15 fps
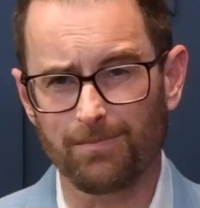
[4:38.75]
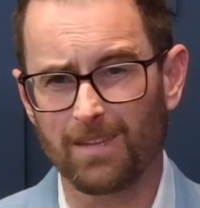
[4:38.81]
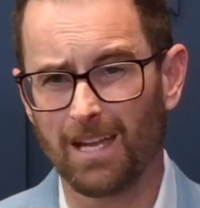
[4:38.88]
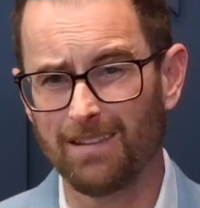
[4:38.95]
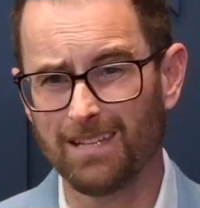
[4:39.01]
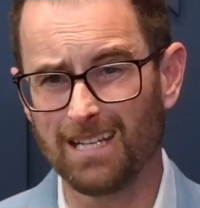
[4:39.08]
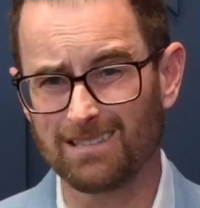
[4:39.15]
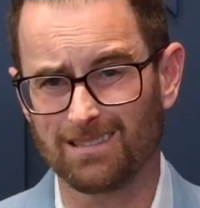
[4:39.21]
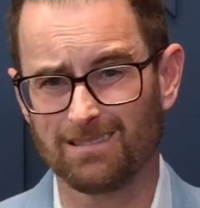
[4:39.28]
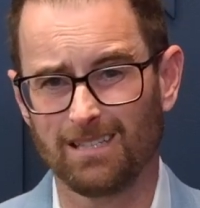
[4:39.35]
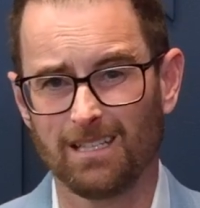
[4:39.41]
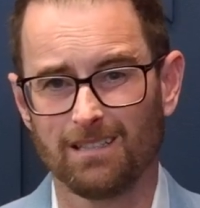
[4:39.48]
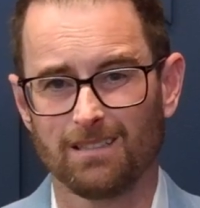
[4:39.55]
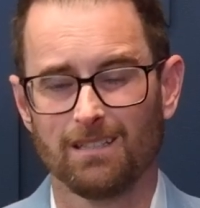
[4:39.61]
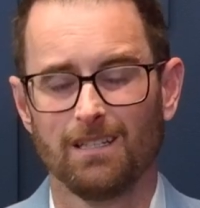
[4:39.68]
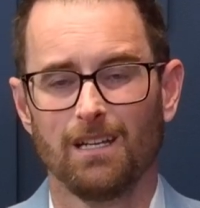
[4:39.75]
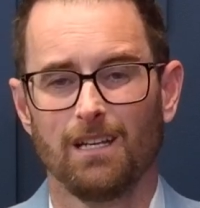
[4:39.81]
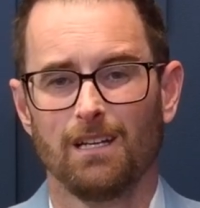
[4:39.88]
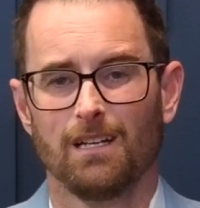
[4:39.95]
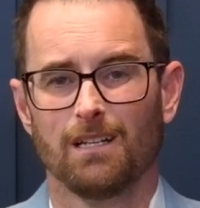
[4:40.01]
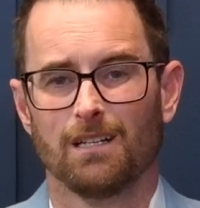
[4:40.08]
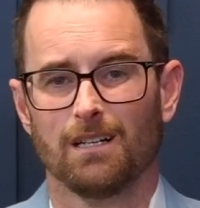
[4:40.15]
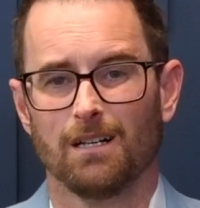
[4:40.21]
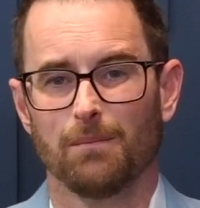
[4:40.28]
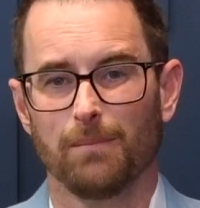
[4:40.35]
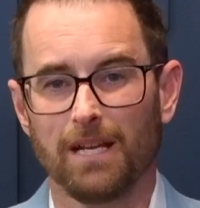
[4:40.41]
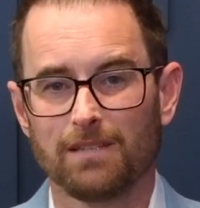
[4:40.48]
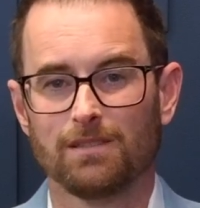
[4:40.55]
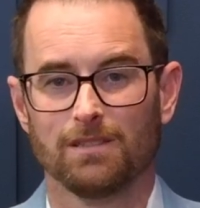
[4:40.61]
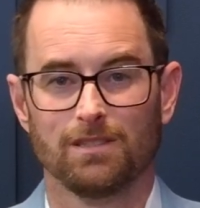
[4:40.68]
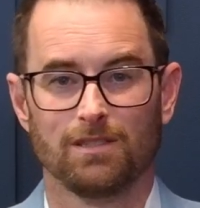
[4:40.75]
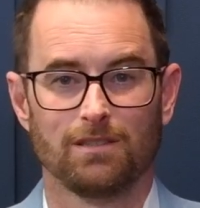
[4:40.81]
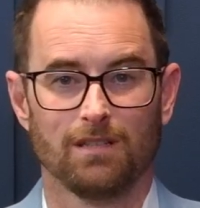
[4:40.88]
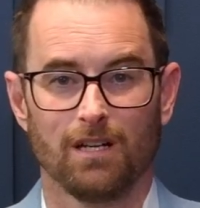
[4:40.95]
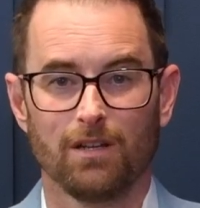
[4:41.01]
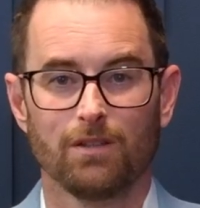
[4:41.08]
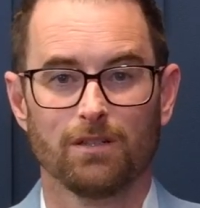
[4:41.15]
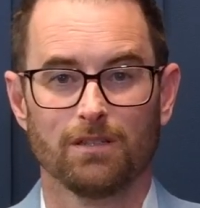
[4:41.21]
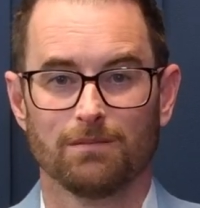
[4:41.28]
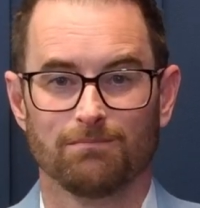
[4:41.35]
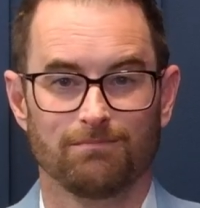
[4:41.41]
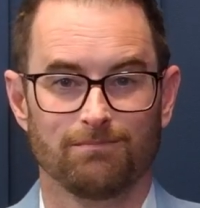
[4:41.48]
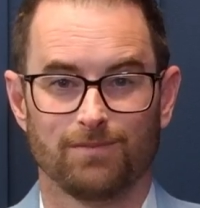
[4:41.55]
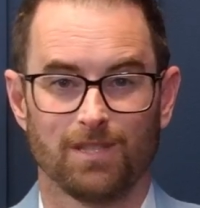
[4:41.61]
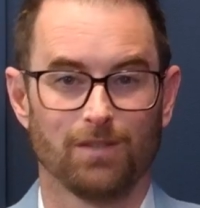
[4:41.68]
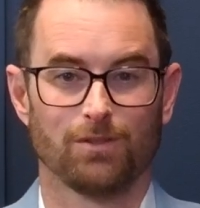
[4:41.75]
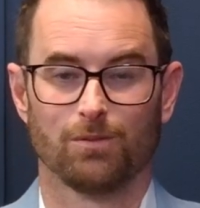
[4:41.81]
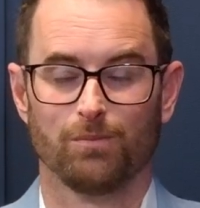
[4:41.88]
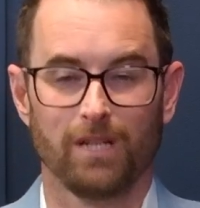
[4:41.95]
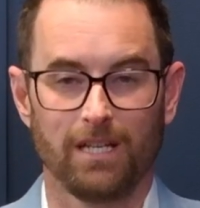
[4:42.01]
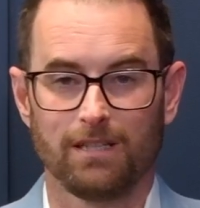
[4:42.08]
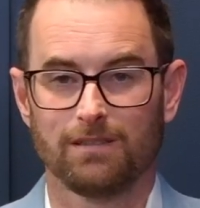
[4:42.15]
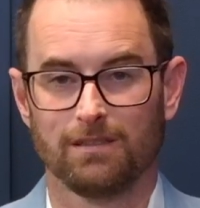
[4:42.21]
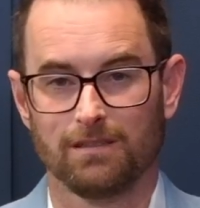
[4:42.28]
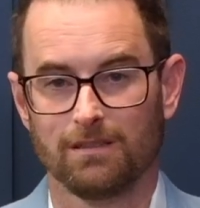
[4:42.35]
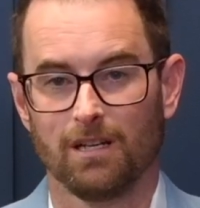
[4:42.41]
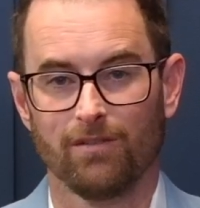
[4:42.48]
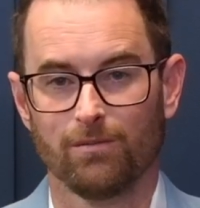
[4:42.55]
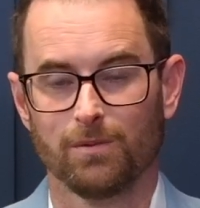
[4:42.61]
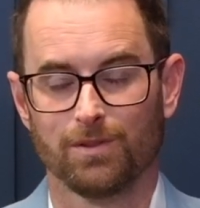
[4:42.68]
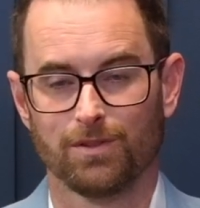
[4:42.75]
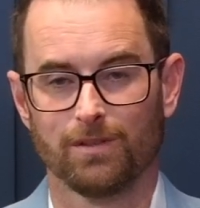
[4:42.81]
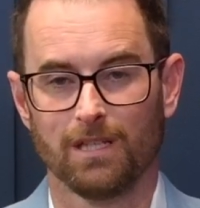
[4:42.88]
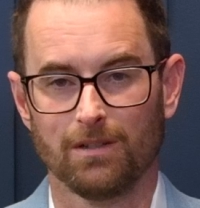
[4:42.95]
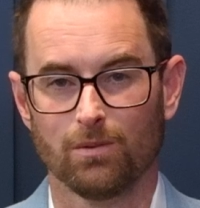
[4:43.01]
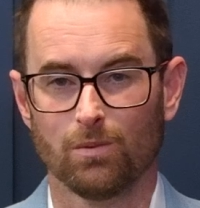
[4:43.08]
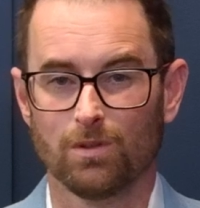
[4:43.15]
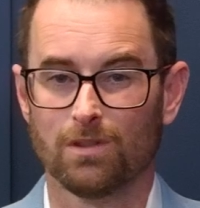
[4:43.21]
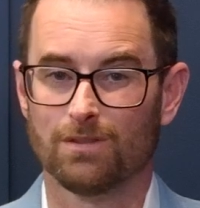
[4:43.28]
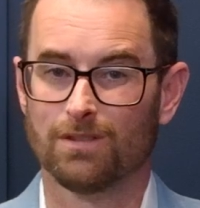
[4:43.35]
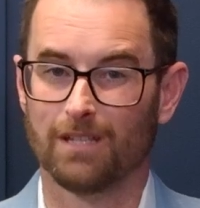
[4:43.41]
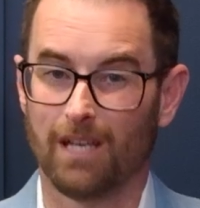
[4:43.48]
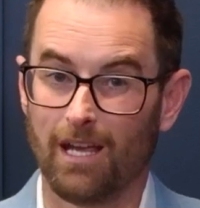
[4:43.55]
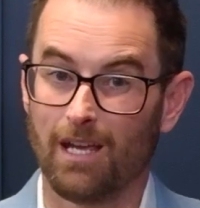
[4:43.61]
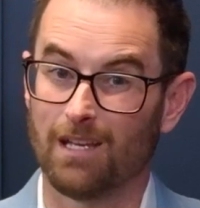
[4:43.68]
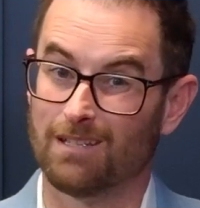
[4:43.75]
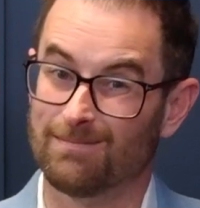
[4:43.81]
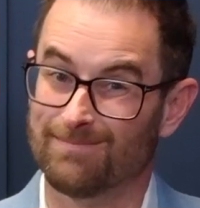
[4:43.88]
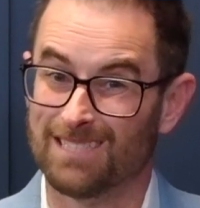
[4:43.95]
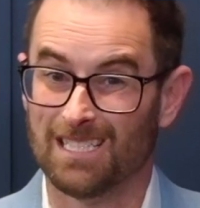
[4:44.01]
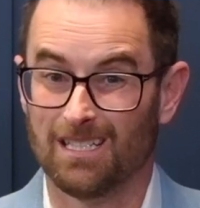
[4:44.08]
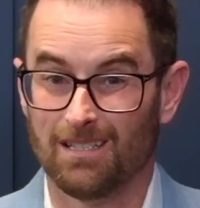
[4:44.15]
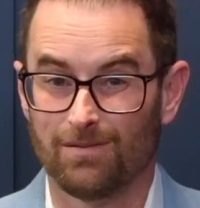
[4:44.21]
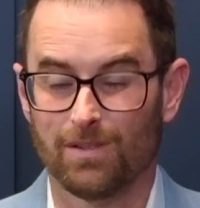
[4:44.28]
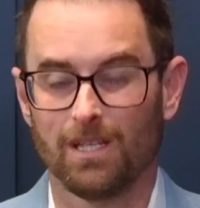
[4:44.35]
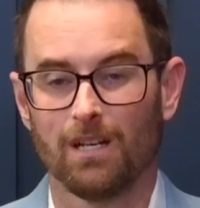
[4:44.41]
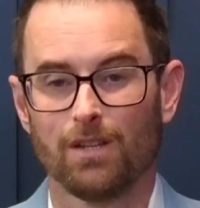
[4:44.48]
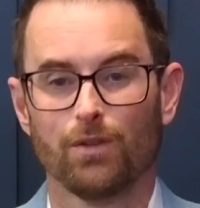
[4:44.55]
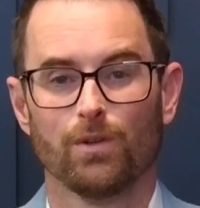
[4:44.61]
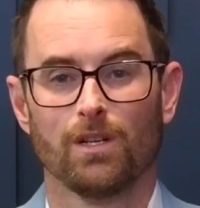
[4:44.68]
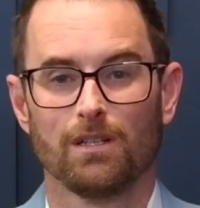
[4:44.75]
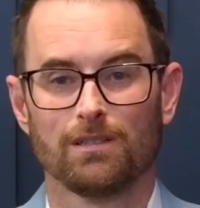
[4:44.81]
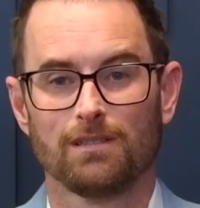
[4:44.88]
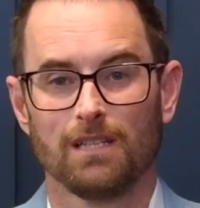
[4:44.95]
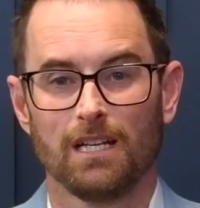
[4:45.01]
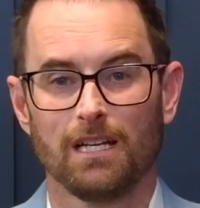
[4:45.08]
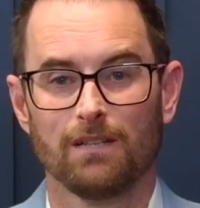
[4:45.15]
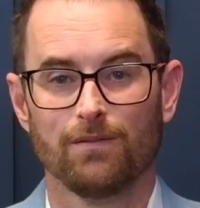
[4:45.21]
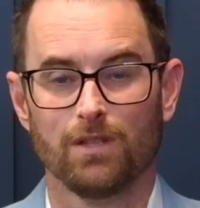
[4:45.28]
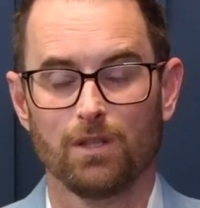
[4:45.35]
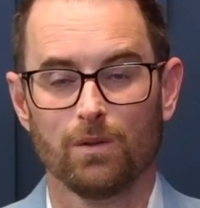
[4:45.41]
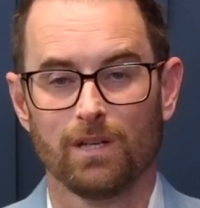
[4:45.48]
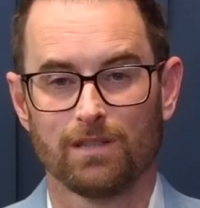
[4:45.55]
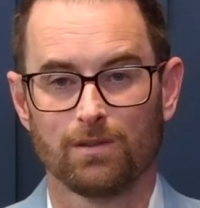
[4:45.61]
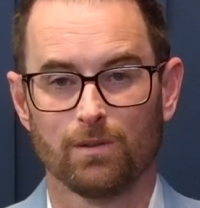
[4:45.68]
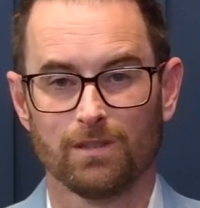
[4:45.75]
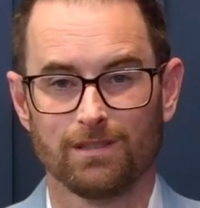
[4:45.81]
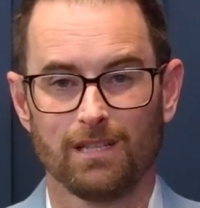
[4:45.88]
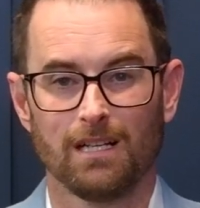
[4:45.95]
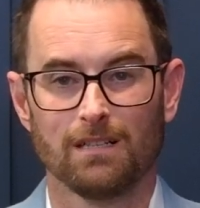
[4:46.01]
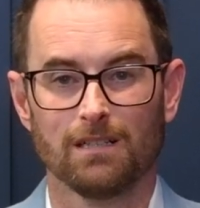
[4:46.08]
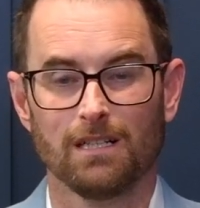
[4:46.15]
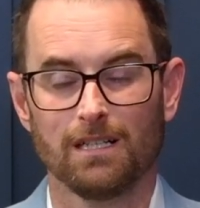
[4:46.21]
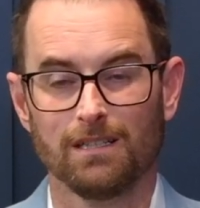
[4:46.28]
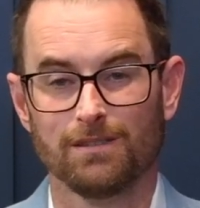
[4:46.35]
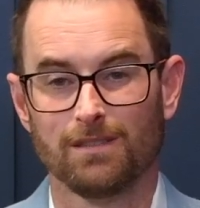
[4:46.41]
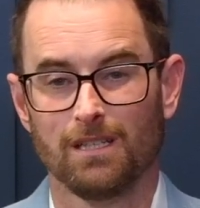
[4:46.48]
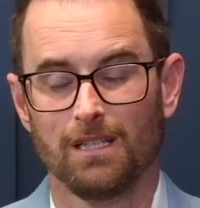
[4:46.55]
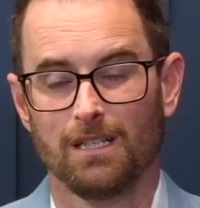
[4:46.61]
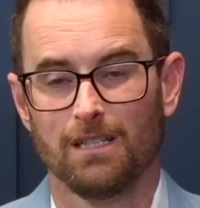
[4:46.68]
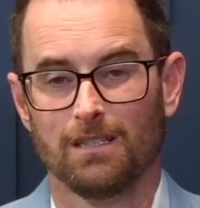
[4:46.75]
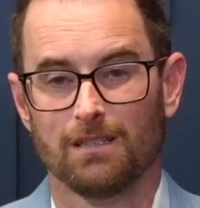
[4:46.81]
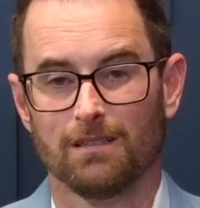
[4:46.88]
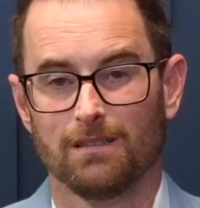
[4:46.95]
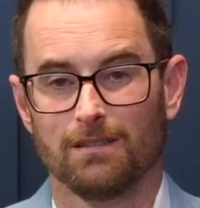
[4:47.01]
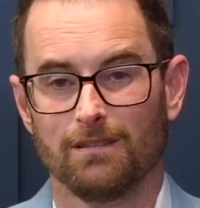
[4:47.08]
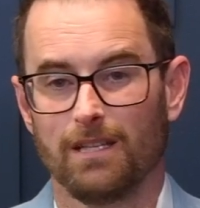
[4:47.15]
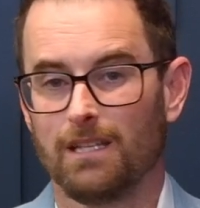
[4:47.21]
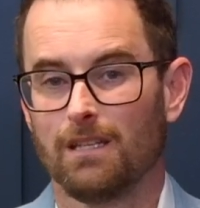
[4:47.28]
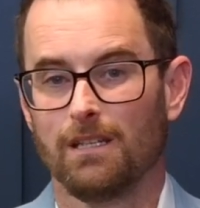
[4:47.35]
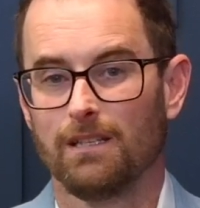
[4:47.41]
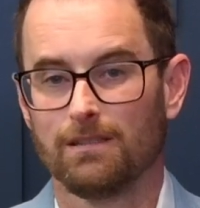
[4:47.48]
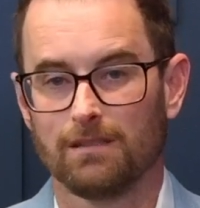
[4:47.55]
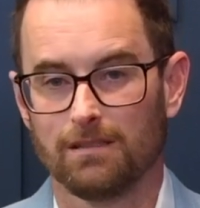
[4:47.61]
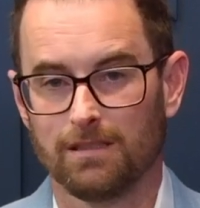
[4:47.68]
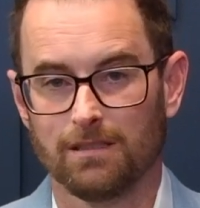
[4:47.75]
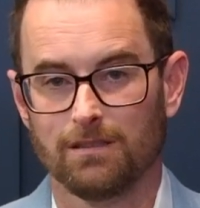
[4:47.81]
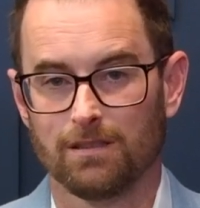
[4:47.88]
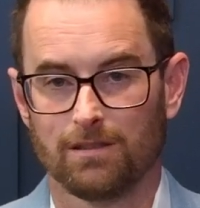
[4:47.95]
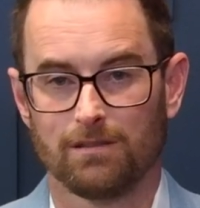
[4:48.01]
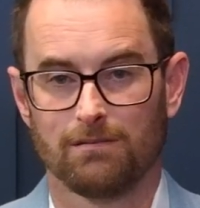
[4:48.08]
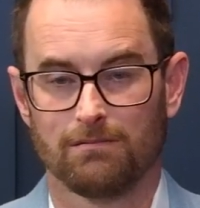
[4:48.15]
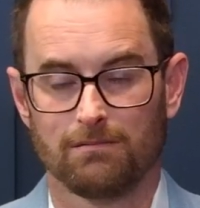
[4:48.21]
And that sent a message to other central banks and governments around the world that, hey, if you get on the wrong side of the US or its allies, they can easily just